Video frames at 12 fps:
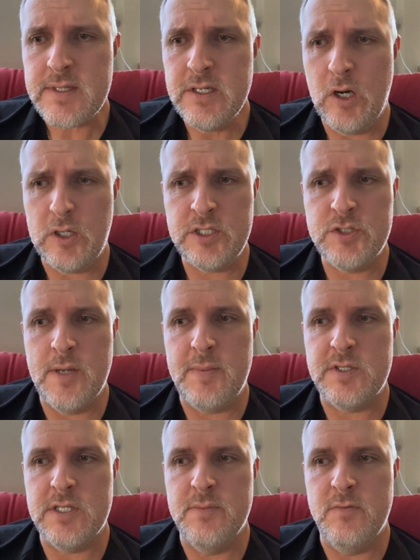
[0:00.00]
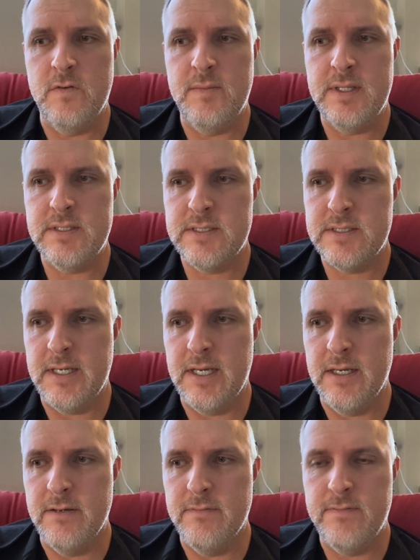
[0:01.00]
all contribute to the movements
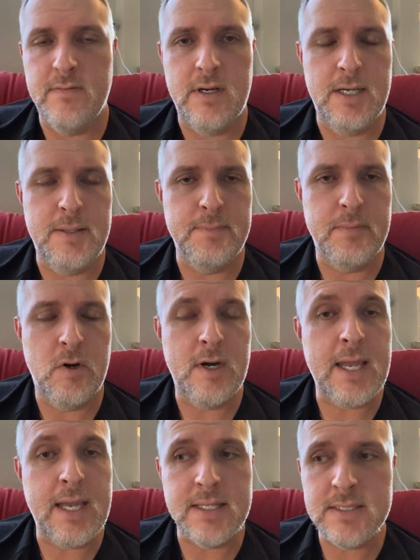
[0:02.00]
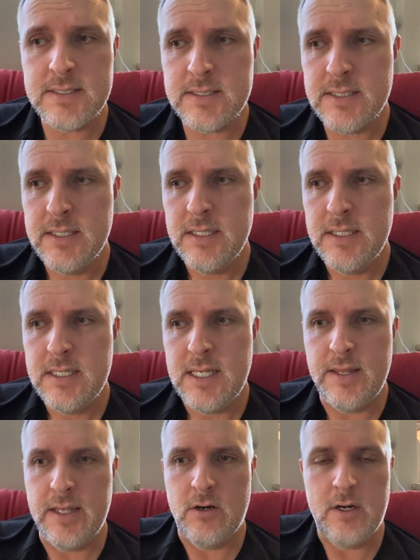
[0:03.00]
of our hands
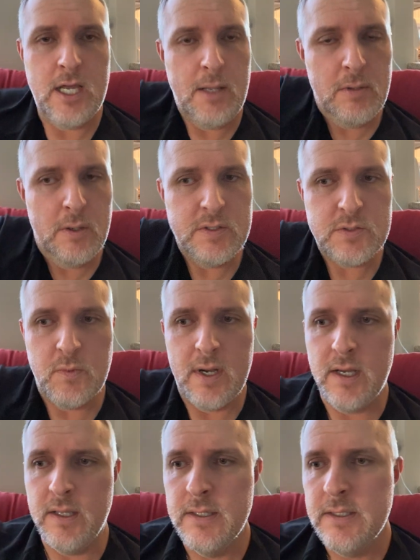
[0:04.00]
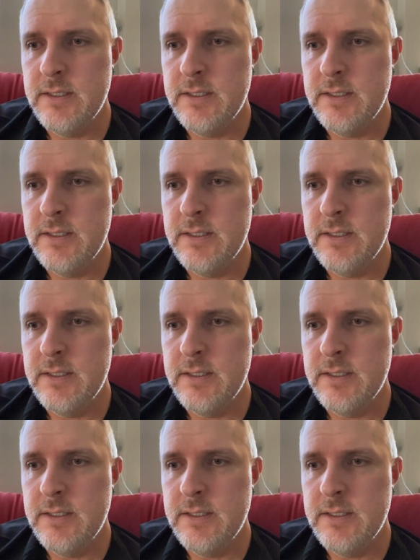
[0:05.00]
and then our elbow as well.